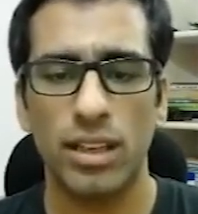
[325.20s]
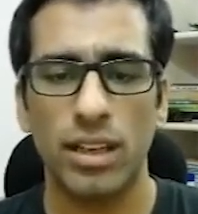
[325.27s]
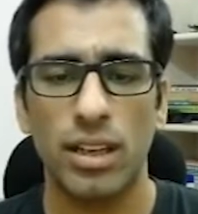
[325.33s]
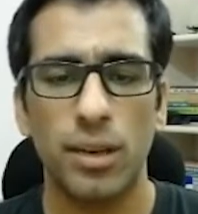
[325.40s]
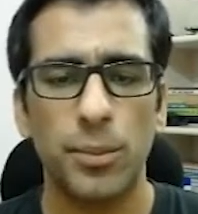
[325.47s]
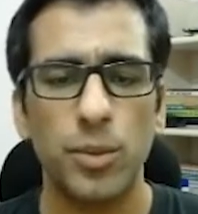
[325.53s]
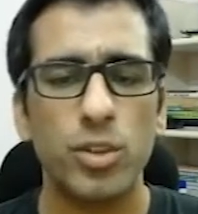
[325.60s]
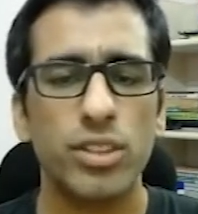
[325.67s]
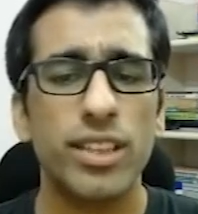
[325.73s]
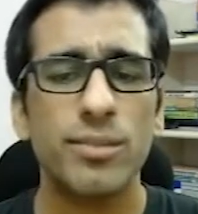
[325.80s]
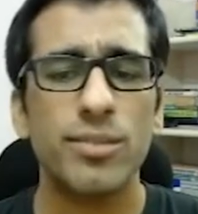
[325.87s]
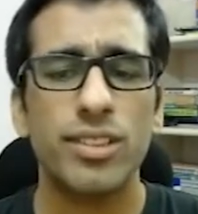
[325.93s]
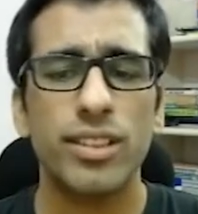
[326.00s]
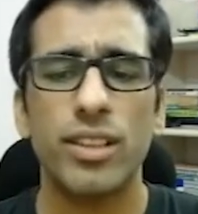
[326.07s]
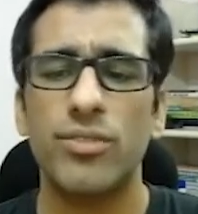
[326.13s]
Programs
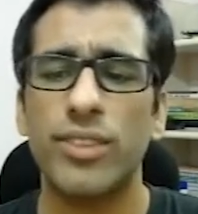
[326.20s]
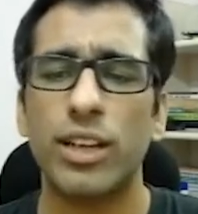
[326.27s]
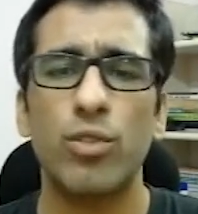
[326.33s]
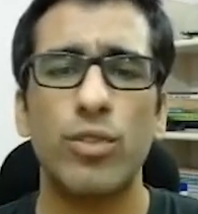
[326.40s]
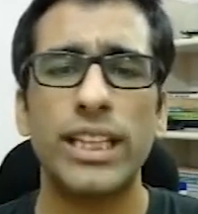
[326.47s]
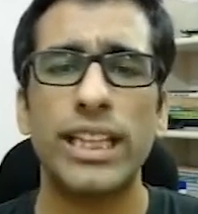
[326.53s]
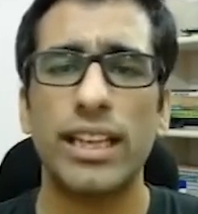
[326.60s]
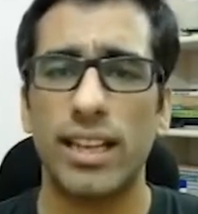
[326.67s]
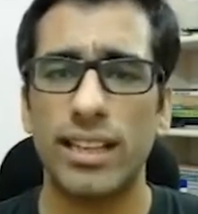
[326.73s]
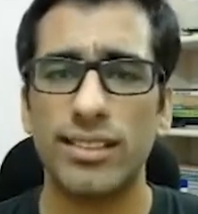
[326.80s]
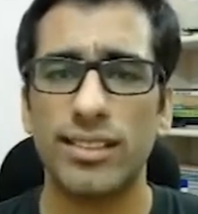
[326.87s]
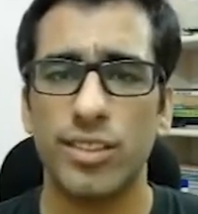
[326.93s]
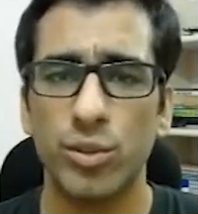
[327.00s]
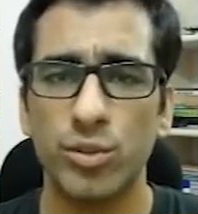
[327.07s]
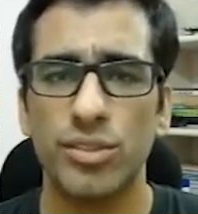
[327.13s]
turn off echo when they
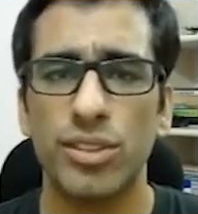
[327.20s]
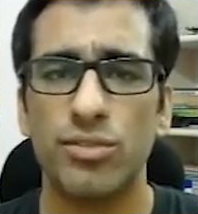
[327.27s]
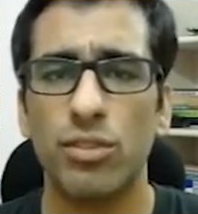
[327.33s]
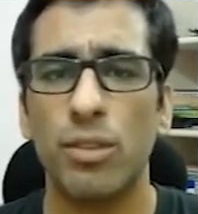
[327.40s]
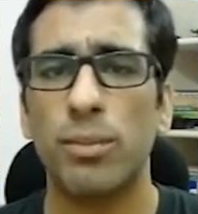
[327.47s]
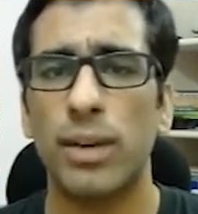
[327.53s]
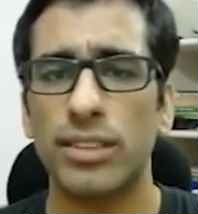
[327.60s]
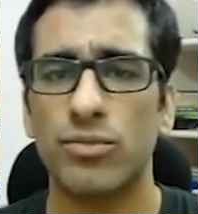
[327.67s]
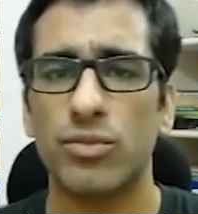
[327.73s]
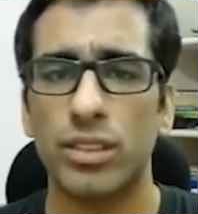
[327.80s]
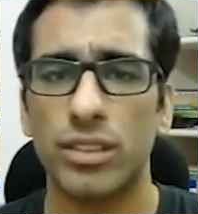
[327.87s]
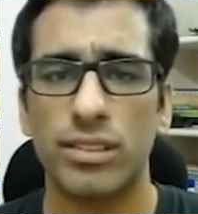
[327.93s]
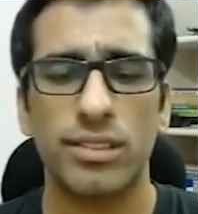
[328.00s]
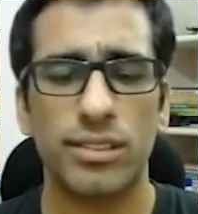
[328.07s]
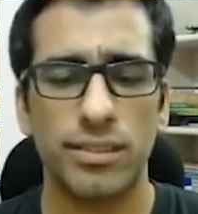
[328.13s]
ask users for passwords.